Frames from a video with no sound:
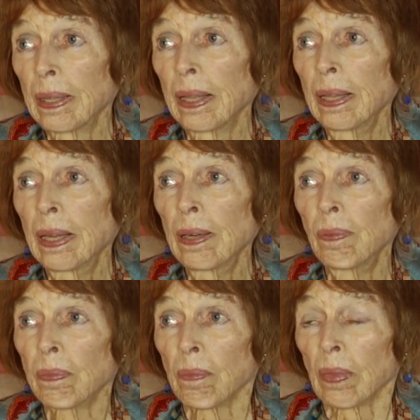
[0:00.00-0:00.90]
And
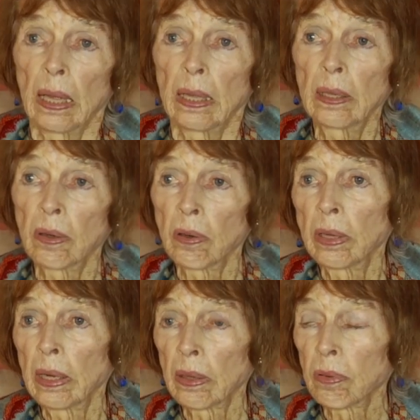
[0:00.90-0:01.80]
he
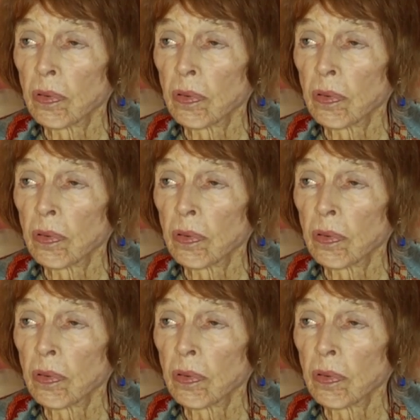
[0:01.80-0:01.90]
learned how to